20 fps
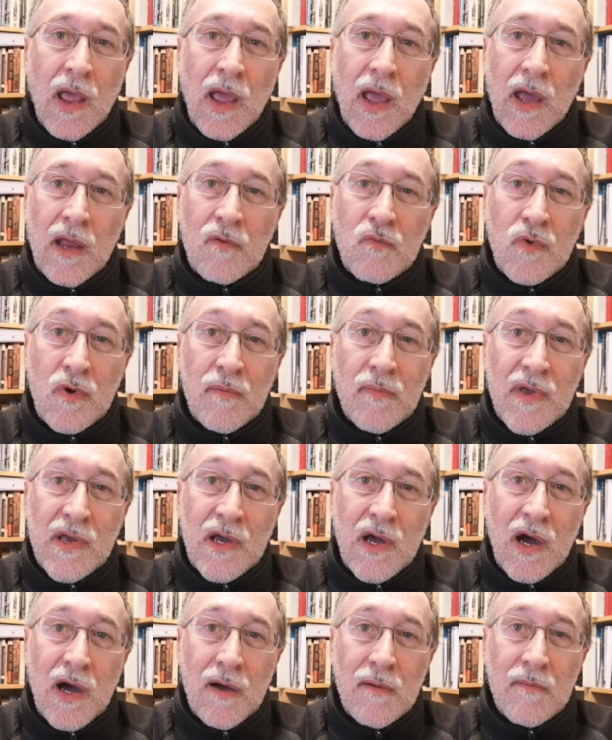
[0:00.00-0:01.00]
and will
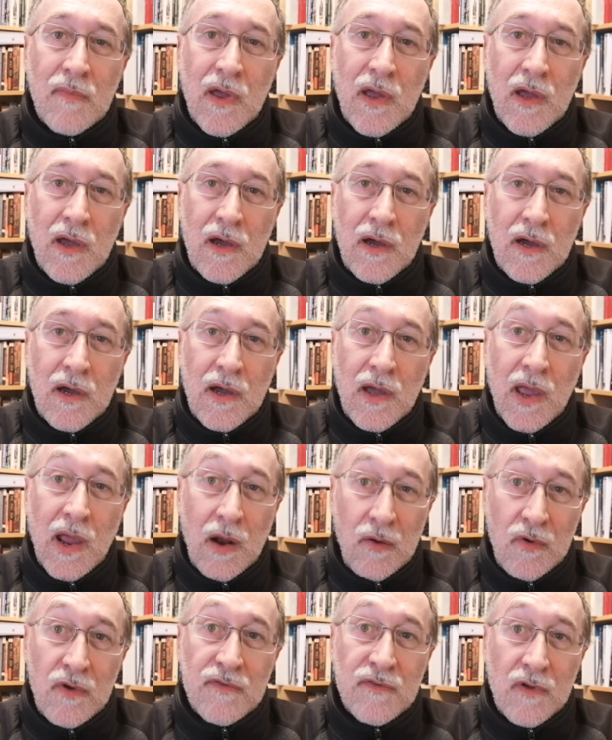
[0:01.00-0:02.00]
become uh,
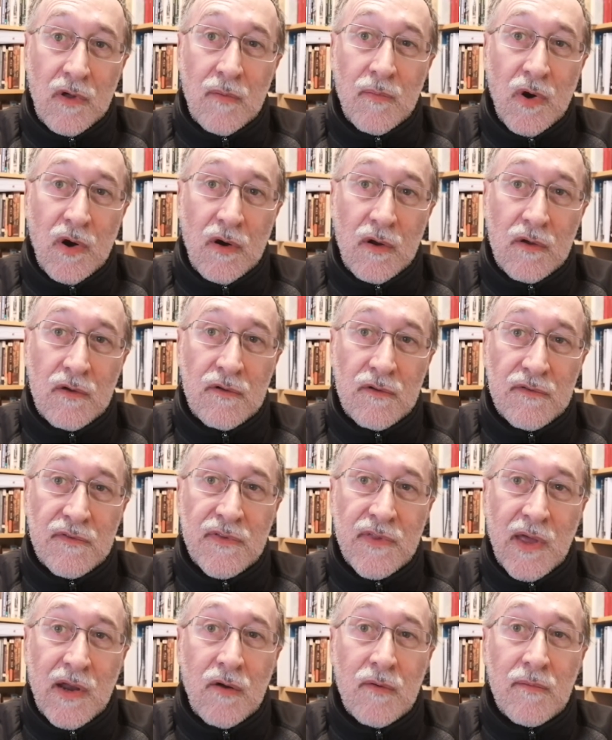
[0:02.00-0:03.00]
aerosol
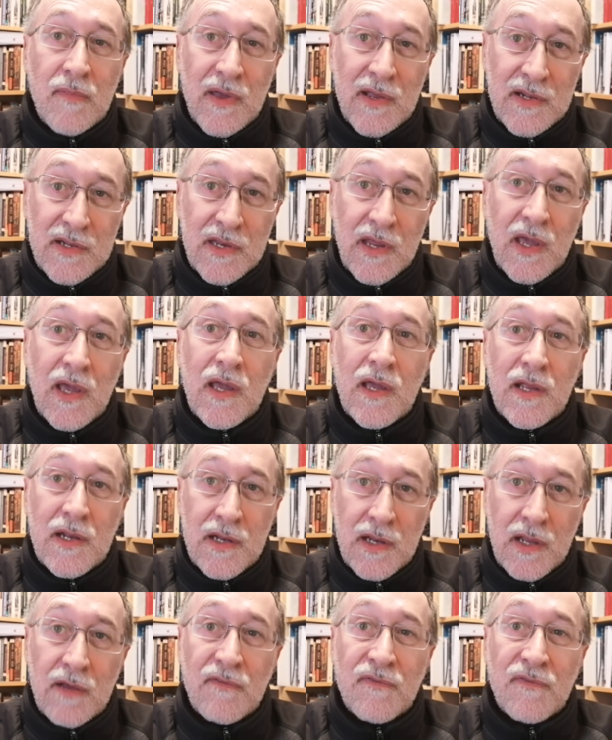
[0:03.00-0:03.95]
particles that are maintained